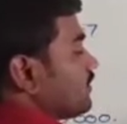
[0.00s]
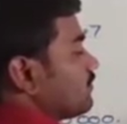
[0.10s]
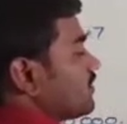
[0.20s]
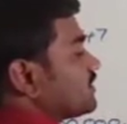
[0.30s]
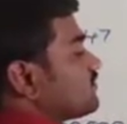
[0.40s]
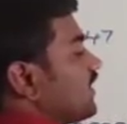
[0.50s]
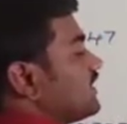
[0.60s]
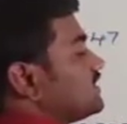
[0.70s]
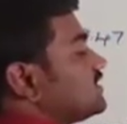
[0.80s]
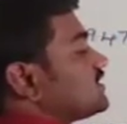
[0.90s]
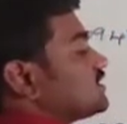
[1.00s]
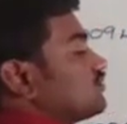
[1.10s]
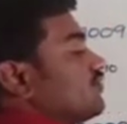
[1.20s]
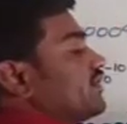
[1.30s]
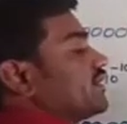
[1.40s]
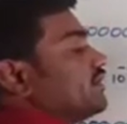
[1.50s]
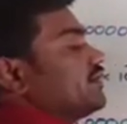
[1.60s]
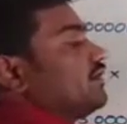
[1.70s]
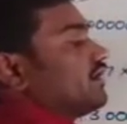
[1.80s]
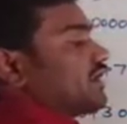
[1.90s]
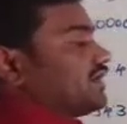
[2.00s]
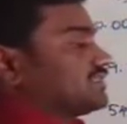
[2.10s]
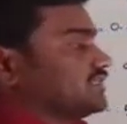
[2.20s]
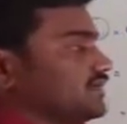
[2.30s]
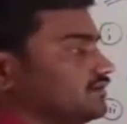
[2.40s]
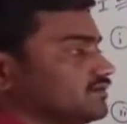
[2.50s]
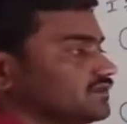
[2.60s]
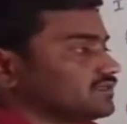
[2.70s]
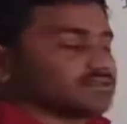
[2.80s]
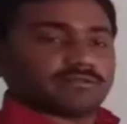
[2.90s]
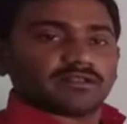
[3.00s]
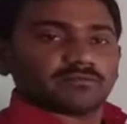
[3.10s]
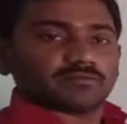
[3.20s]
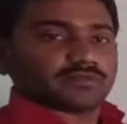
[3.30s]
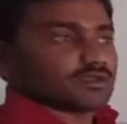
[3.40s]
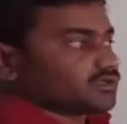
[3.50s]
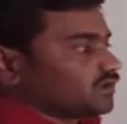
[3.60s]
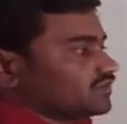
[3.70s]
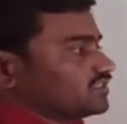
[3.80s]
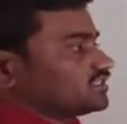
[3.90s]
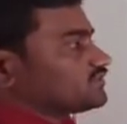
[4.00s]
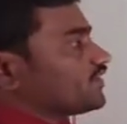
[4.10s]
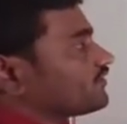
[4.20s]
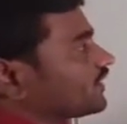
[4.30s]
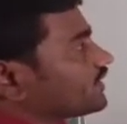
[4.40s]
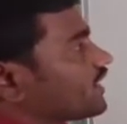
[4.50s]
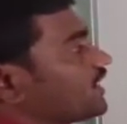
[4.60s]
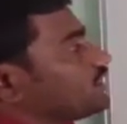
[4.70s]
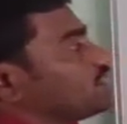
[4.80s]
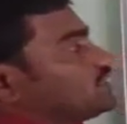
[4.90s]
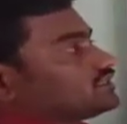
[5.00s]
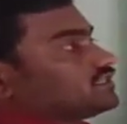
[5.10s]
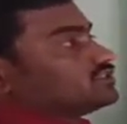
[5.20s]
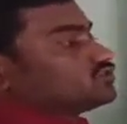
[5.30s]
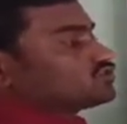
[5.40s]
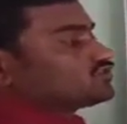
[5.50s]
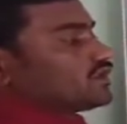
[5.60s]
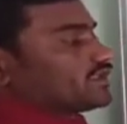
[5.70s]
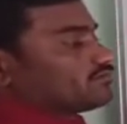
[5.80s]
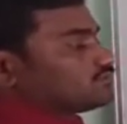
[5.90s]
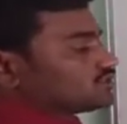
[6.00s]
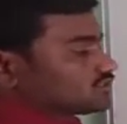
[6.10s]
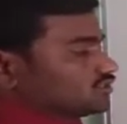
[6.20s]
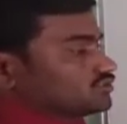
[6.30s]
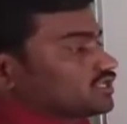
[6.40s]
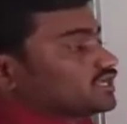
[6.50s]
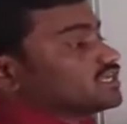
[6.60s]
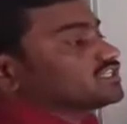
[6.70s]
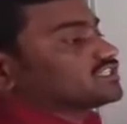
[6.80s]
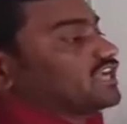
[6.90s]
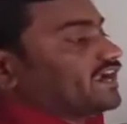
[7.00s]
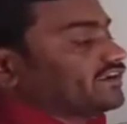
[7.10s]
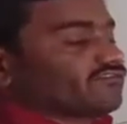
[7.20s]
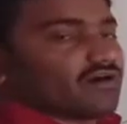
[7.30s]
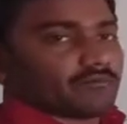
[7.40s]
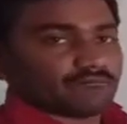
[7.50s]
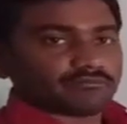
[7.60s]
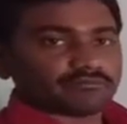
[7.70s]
Because 5 digits is moving right side. Simple. Now in this way we can write the usual numbers into the standard form.